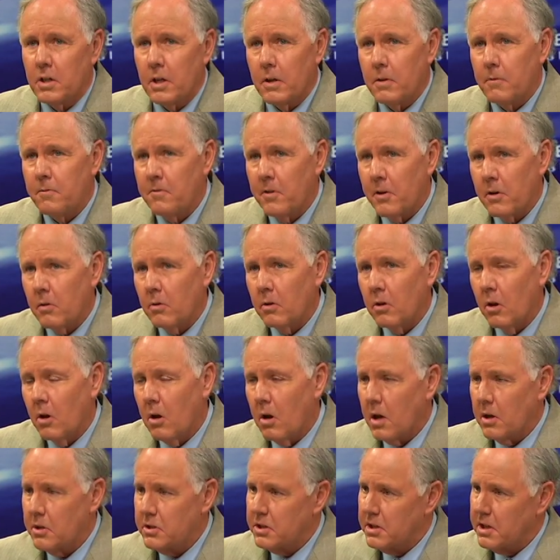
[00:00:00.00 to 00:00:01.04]
Uh, federal
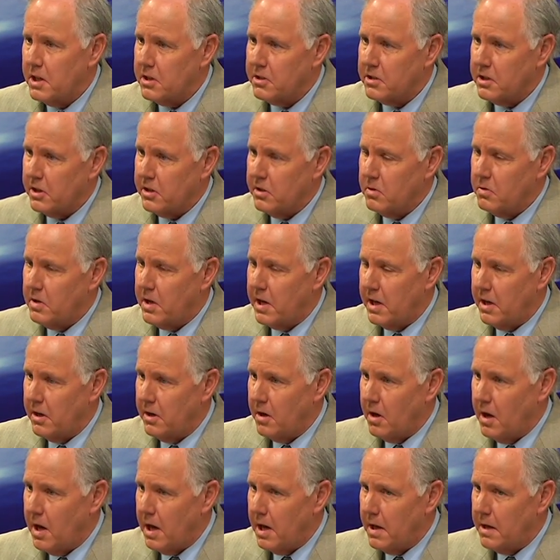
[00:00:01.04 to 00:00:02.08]
law says that you
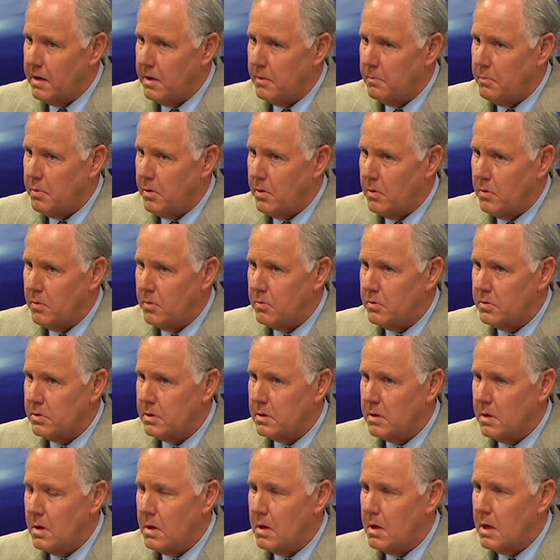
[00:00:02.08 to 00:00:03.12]
cannot
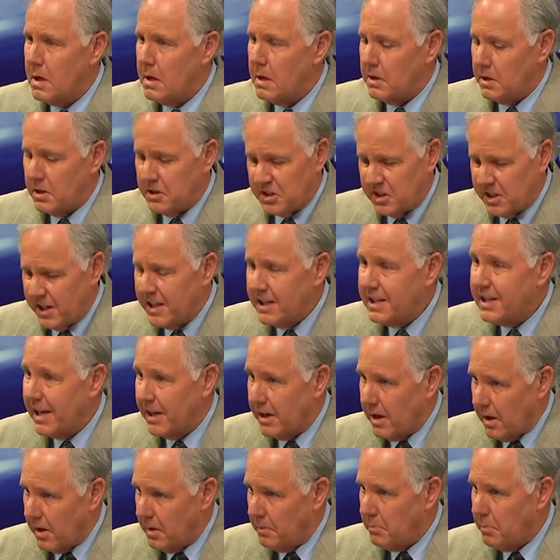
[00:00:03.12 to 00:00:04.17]
impose a state
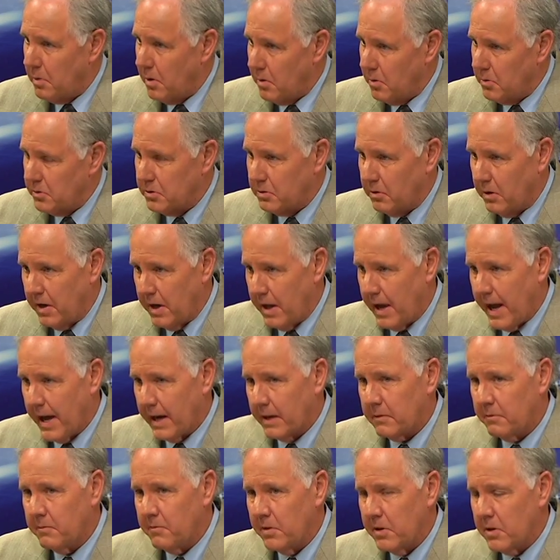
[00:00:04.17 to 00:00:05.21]
cannot impose or
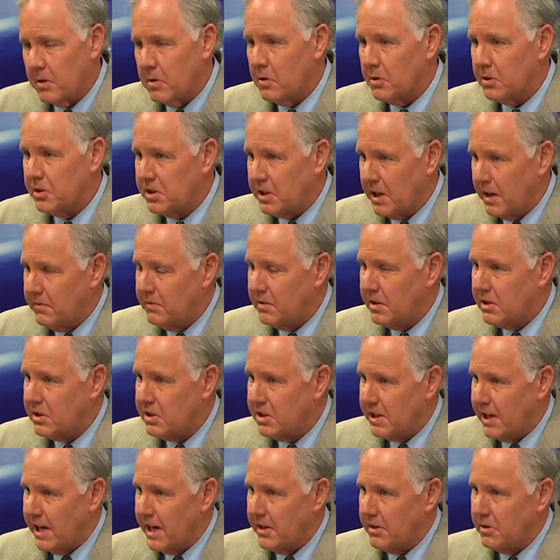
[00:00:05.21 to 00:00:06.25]
enact vehicle safety
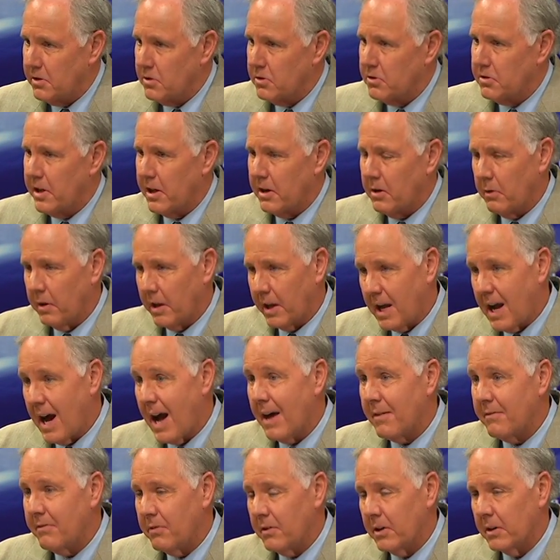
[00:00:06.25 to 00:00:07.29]
standards that are in
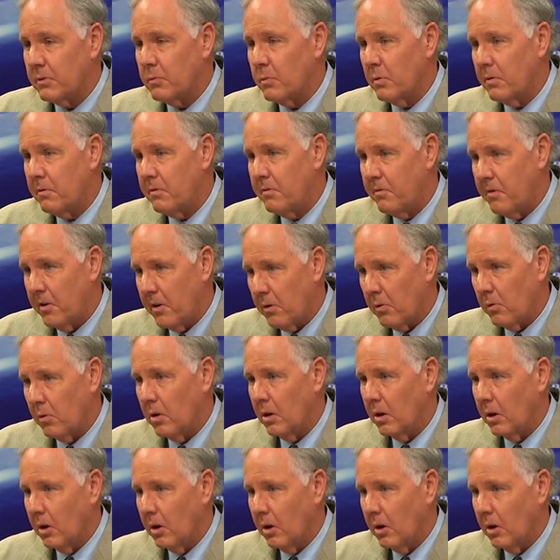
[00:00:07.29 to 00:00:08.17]
conflict with federal